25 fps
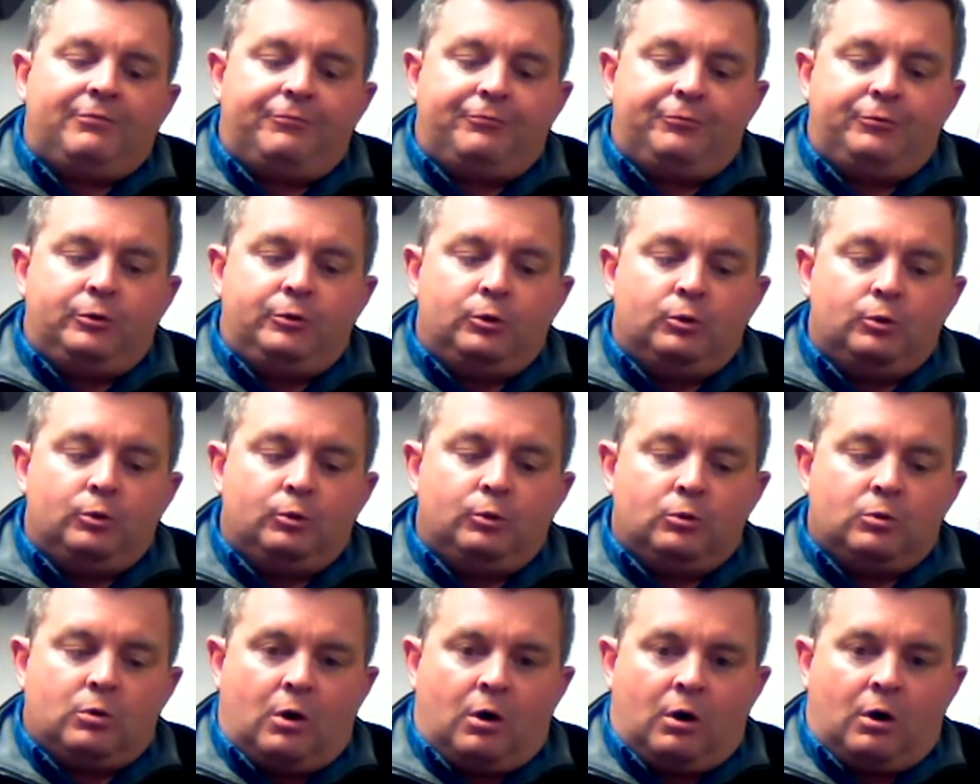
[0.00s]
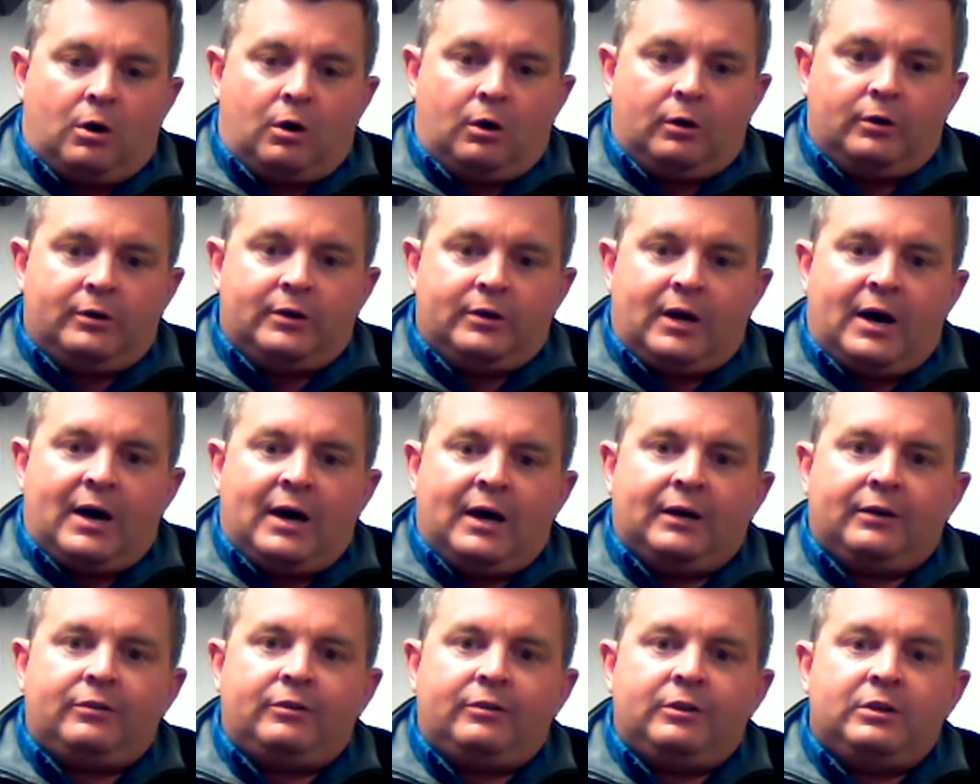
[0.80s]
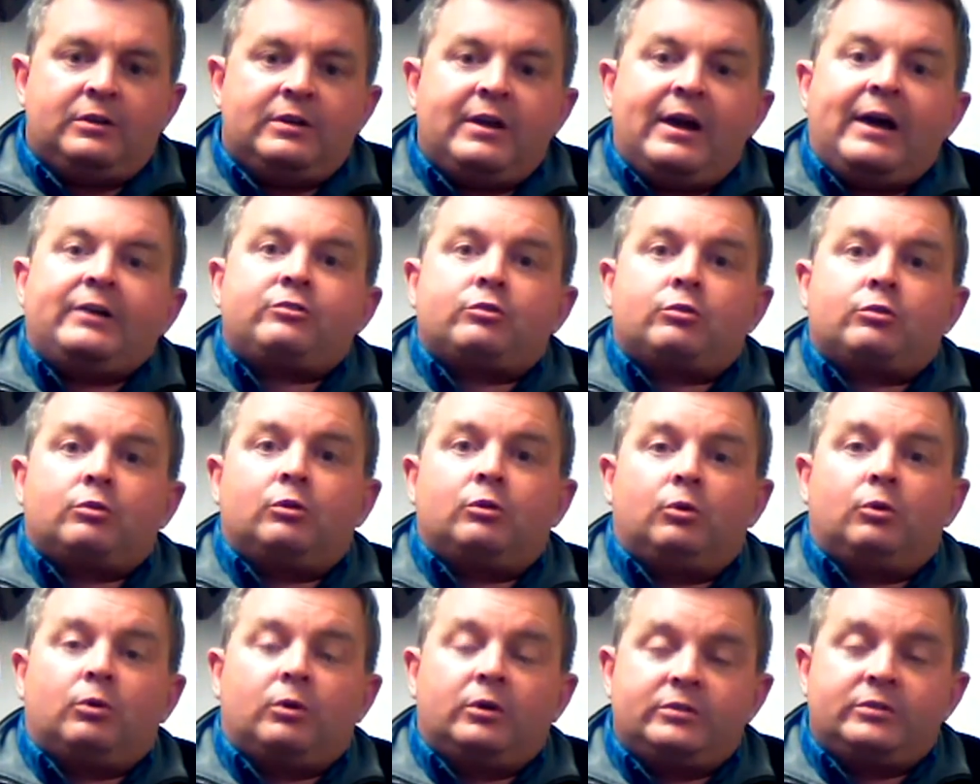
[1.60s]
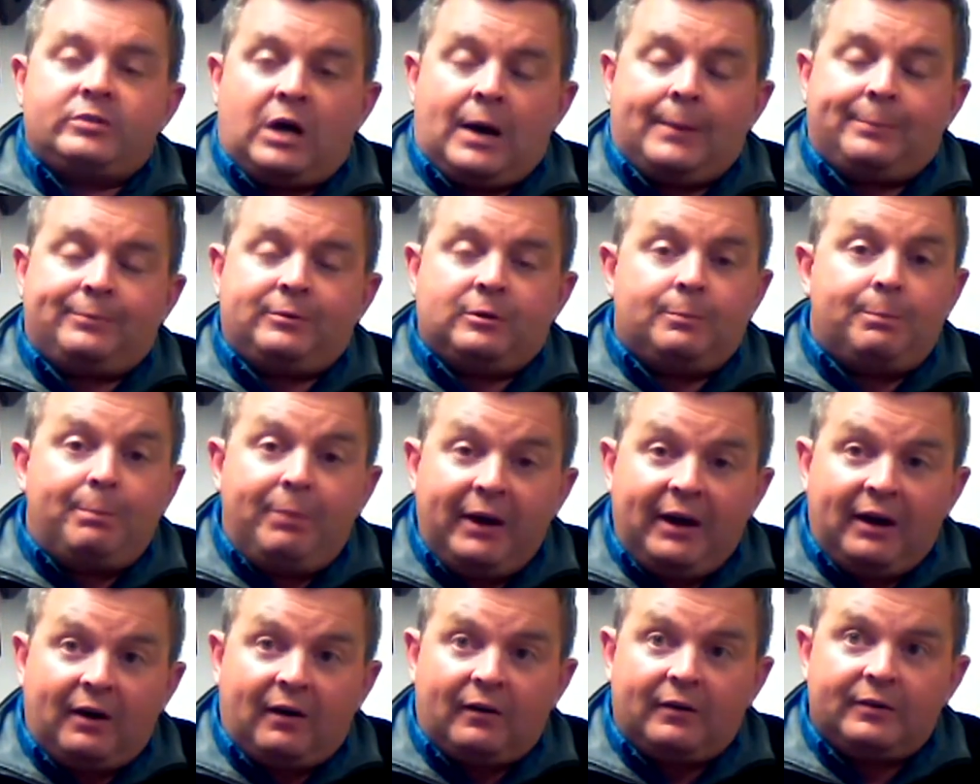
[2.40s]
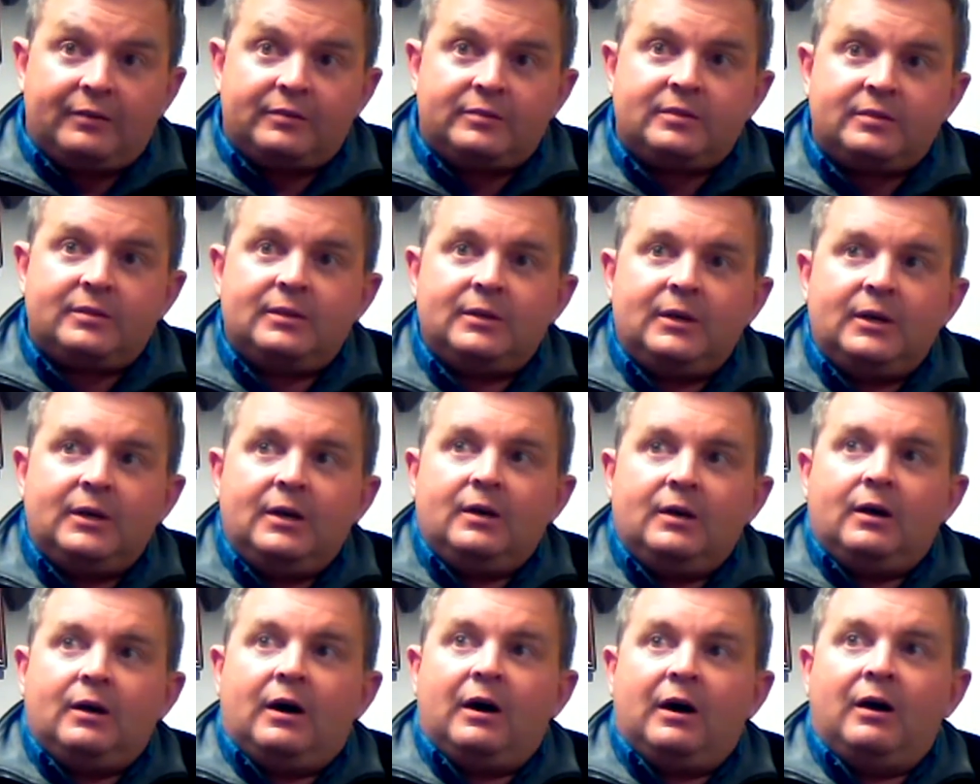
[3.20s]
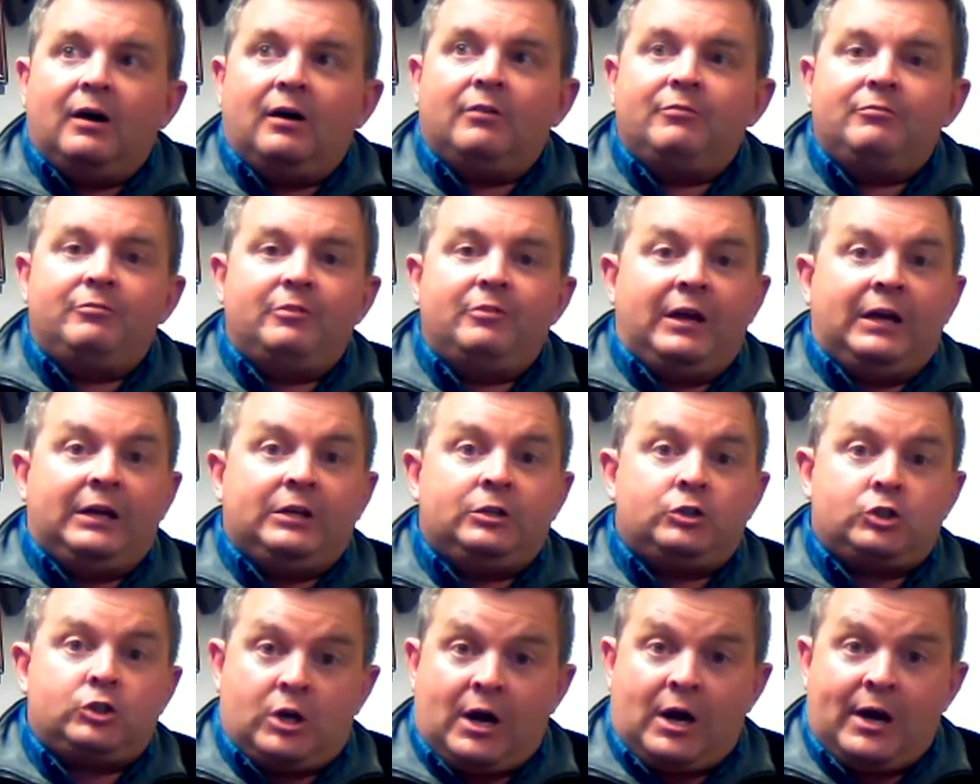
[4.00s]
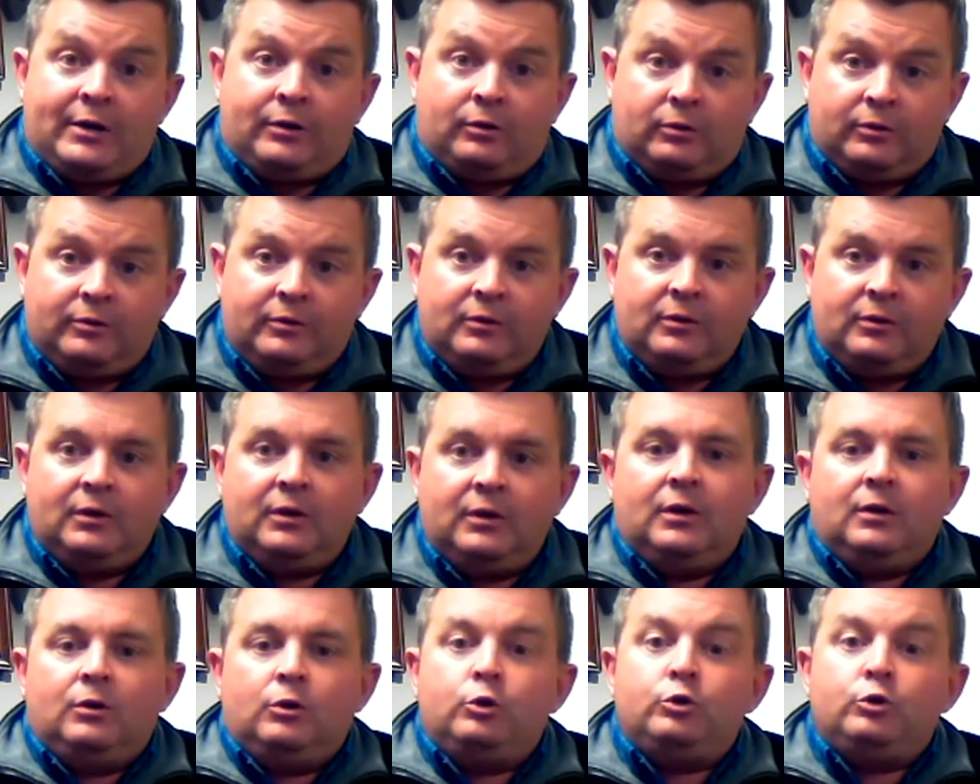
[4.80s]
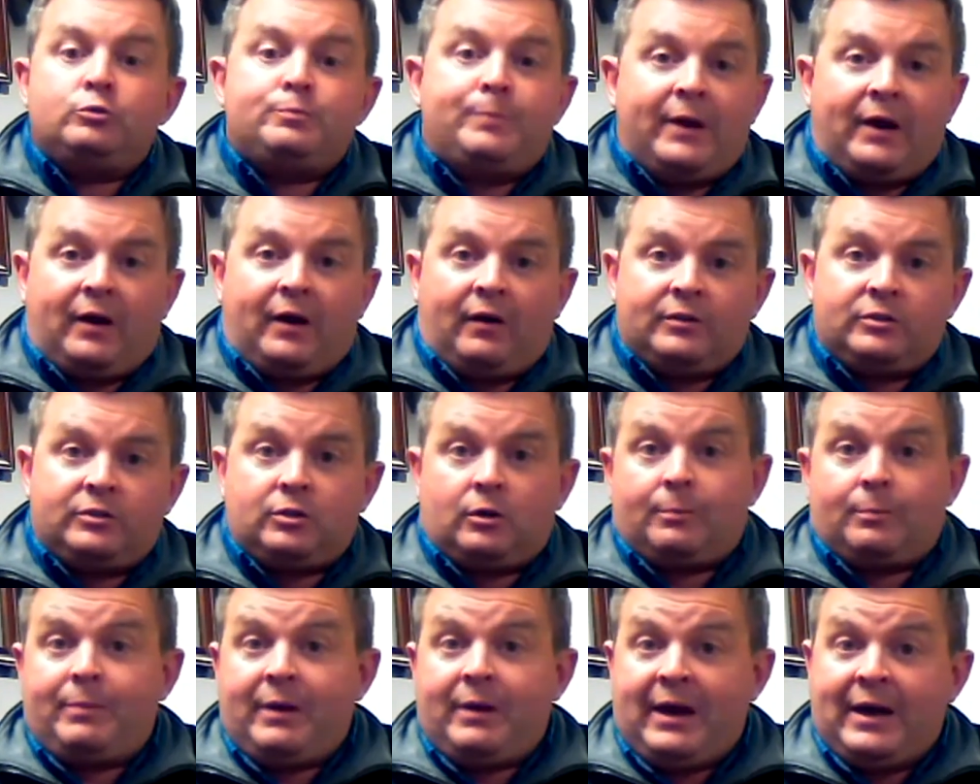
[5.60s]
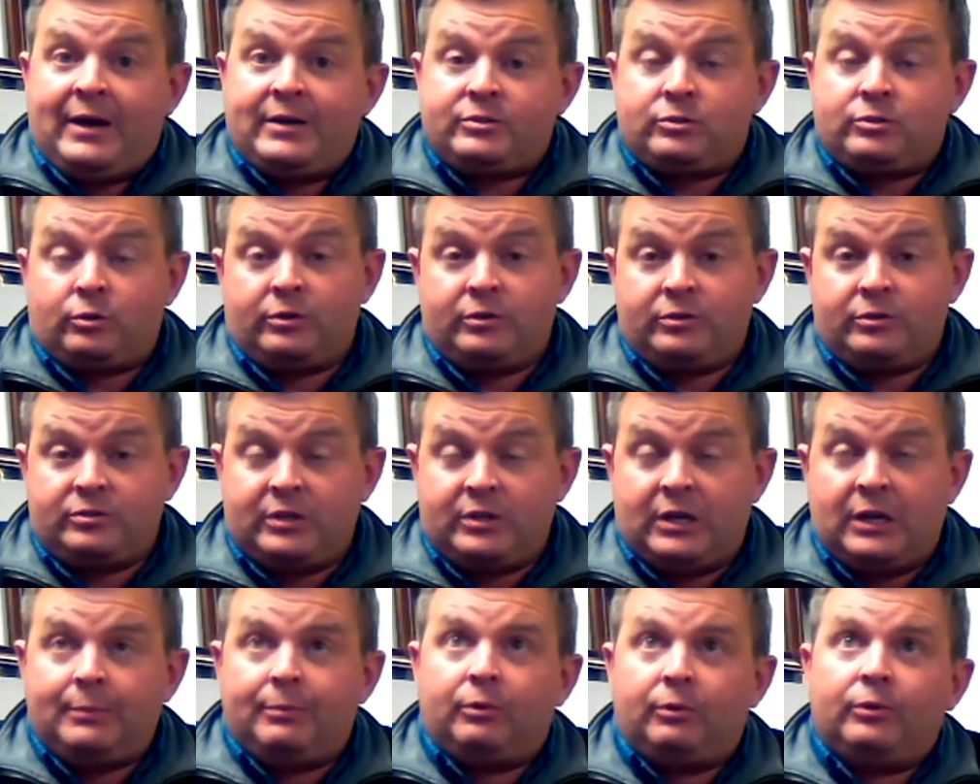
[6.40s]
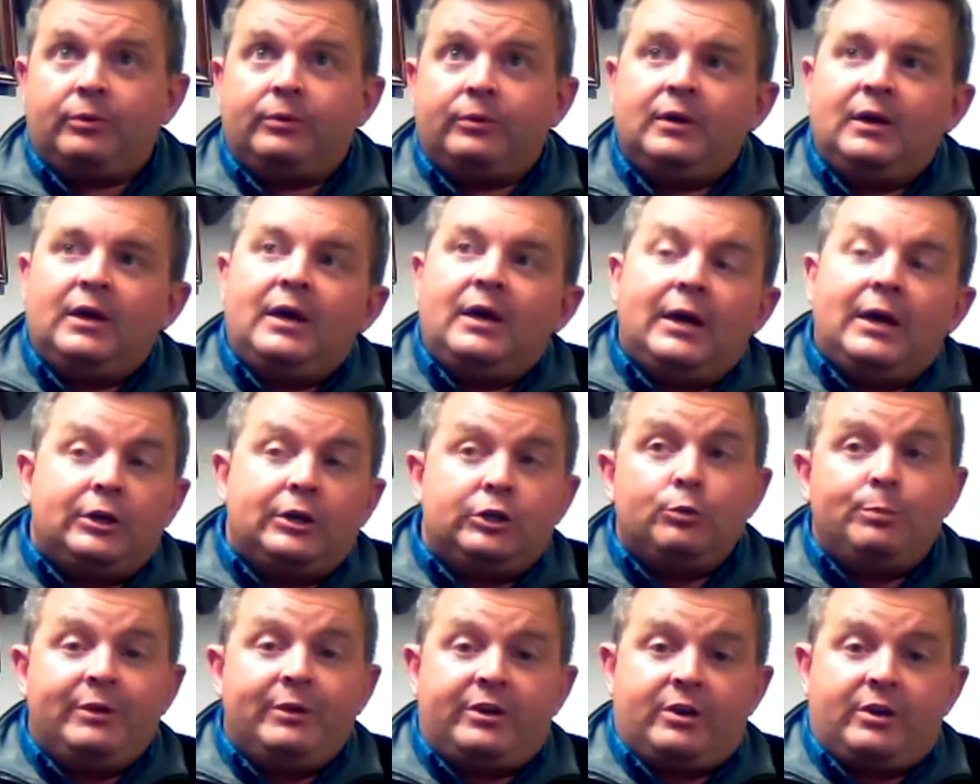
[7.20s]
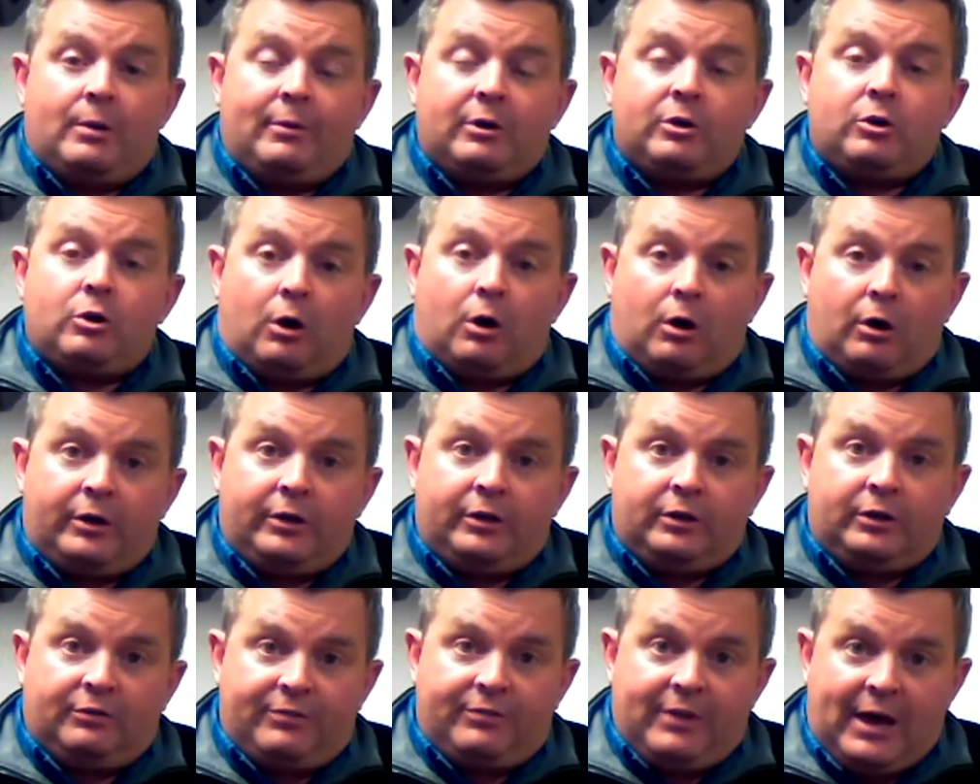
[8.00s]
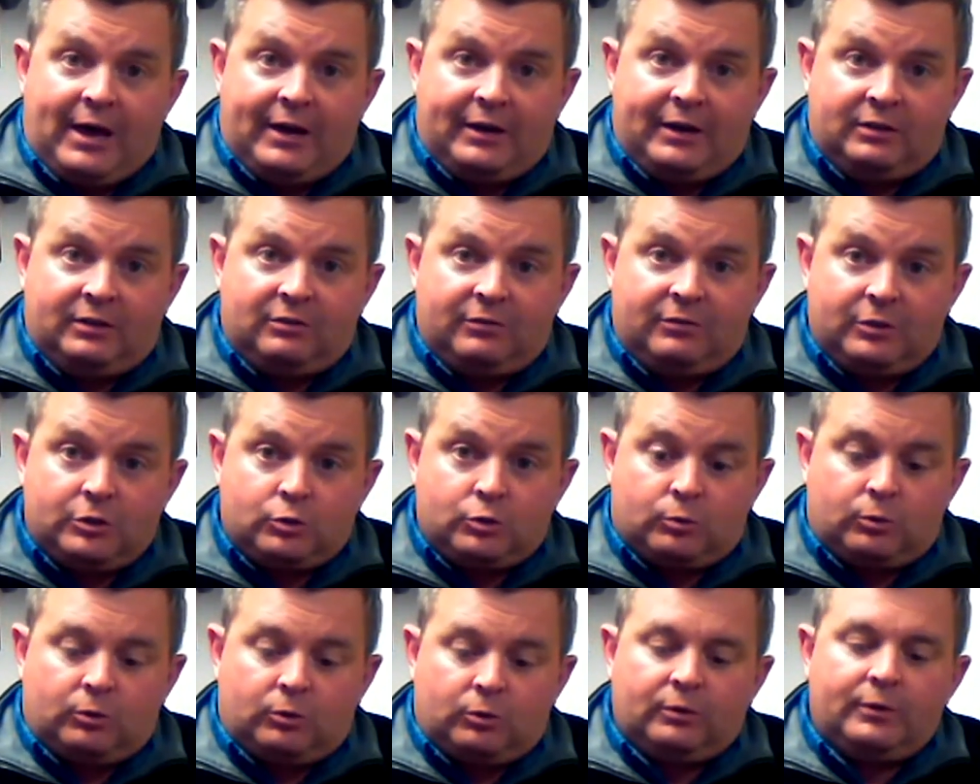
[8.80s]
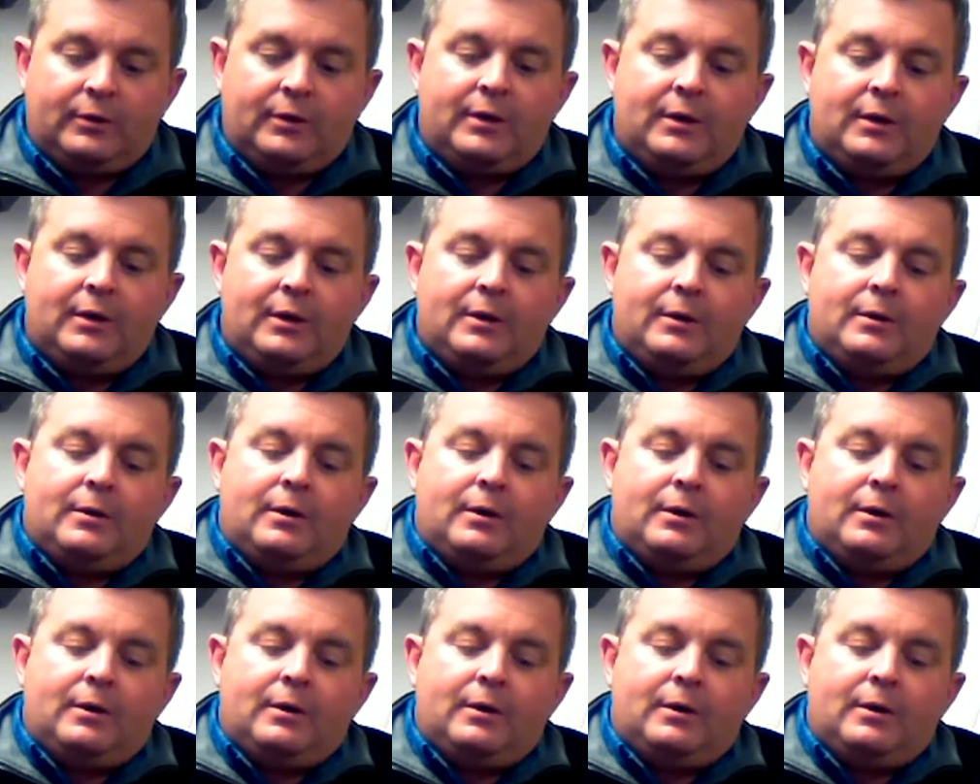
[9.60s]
if you are not the natural or adopted parent of a child whose parents are passed or disabled, and you become a guardian of that individual,